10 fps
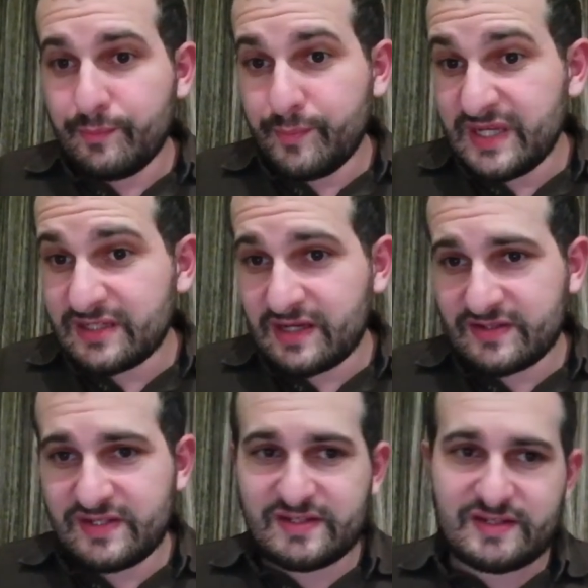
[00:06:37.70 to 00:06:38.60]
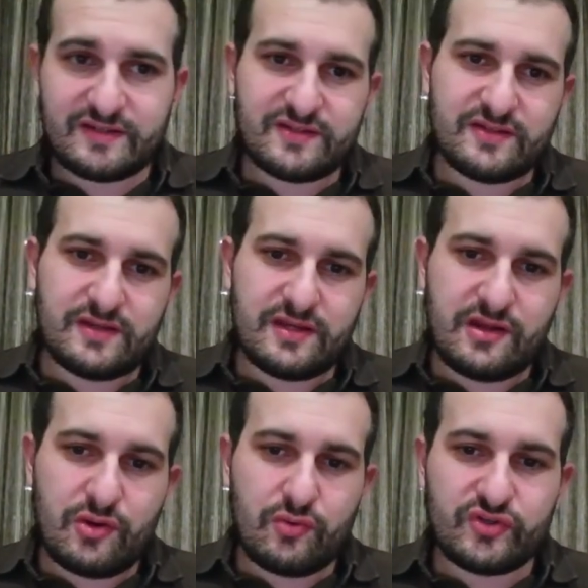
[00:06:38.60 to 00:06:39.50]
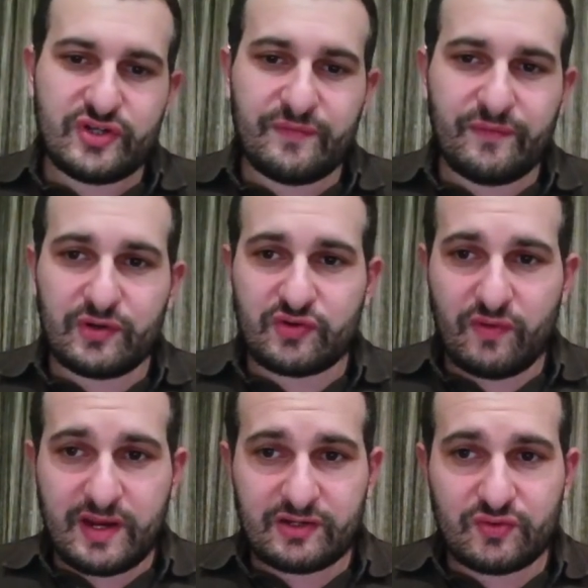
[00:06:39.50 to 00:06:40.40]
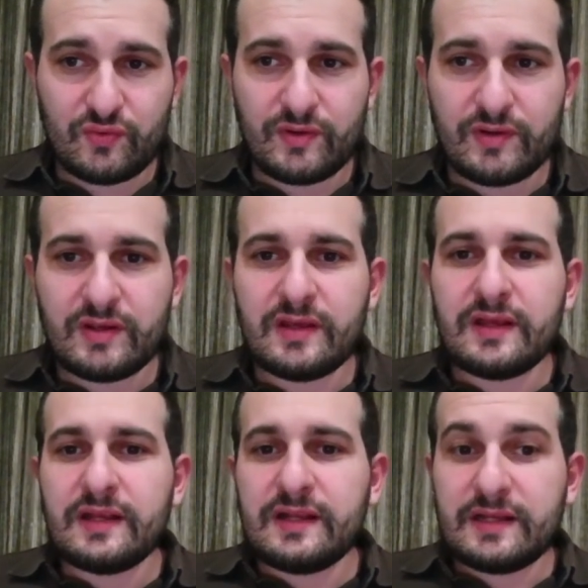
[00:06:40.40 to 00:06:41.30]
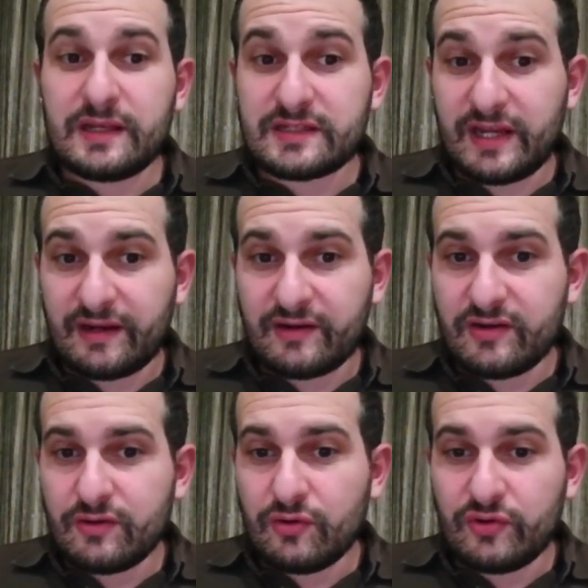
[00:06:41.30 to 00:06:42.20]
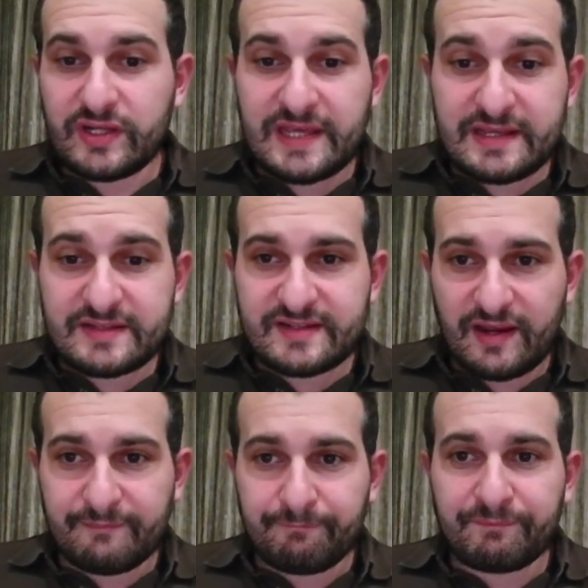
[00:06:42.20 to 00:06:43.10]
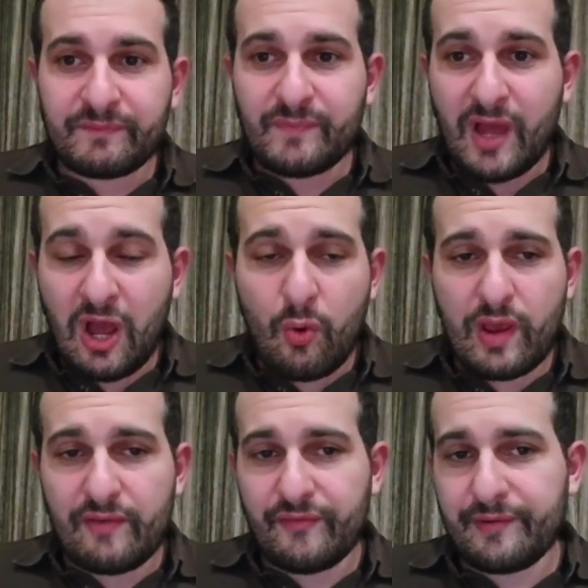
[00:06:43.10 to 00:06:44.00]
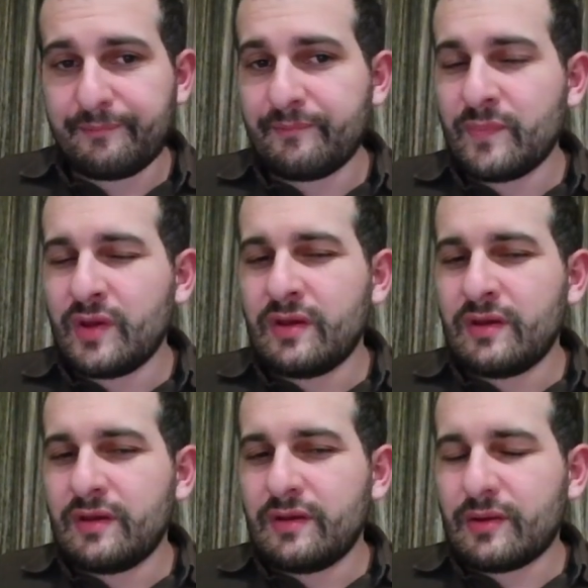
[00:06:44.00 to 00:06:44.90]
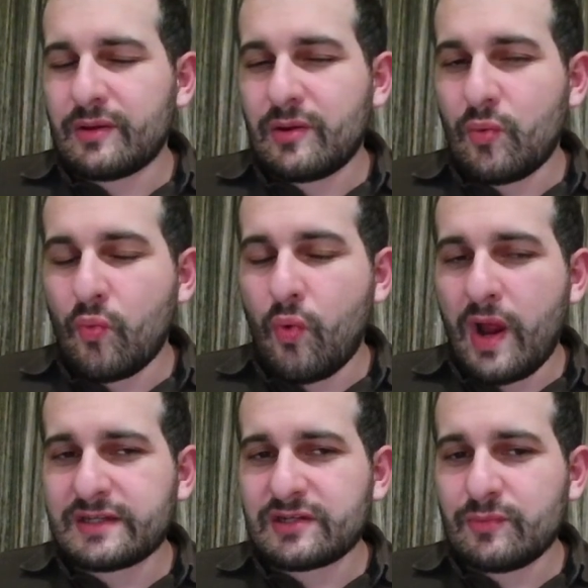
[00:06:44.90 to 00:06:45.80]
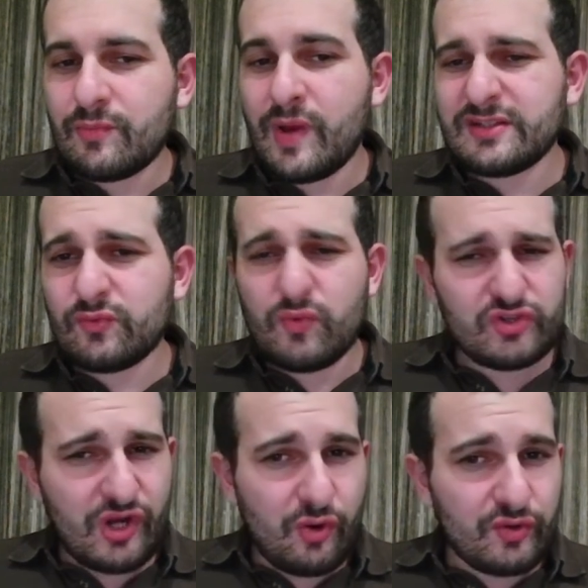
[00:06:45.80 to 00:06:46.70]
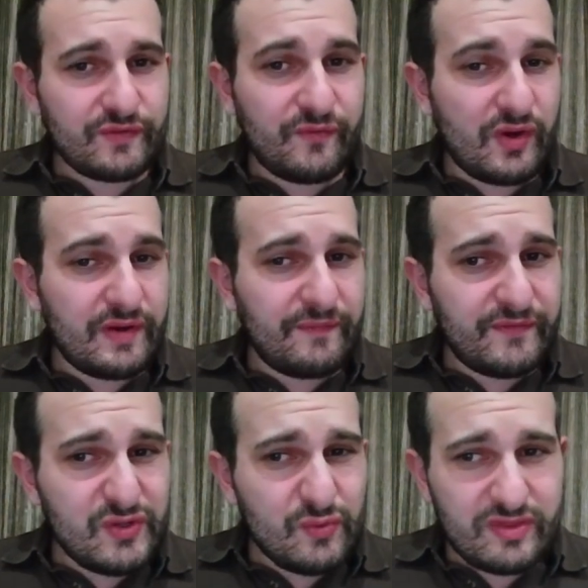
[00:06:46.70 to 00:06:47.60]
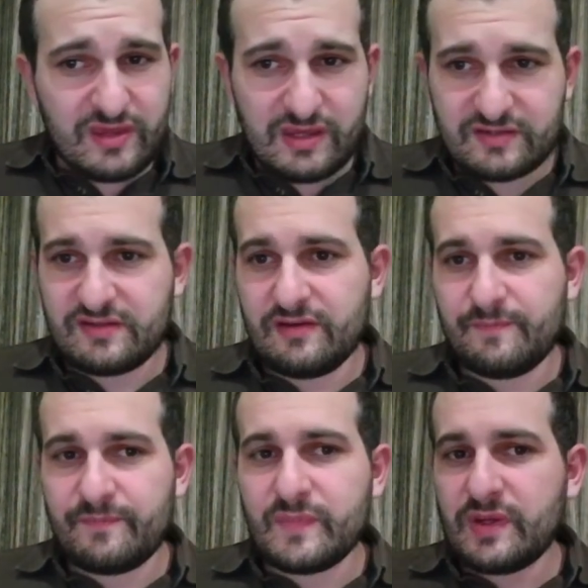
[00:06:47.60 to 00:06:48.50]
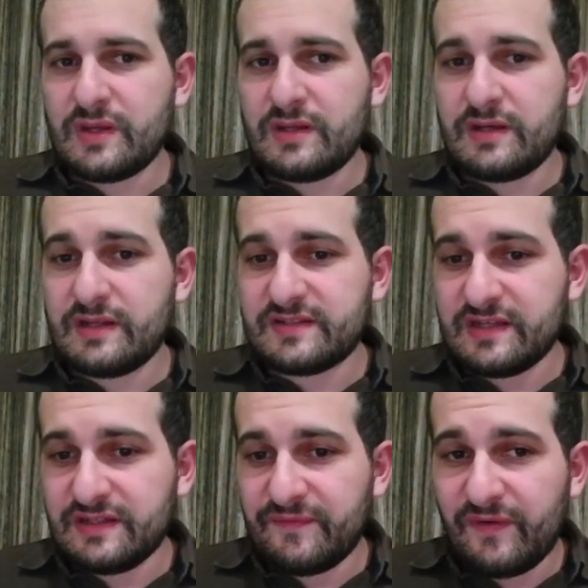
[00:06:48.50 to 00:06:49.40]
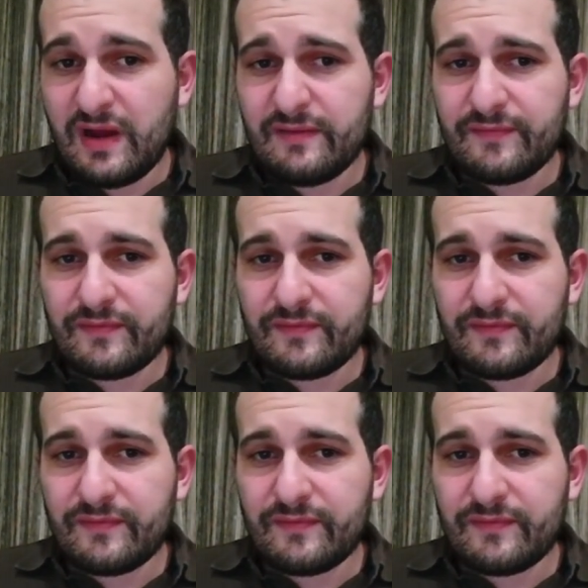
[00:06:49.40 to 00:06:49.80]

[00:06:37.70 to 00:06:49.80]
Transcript: b takes c6, and now g4 trying to attack on the king's side. However, white must watch out for a few things here. Let's say d5,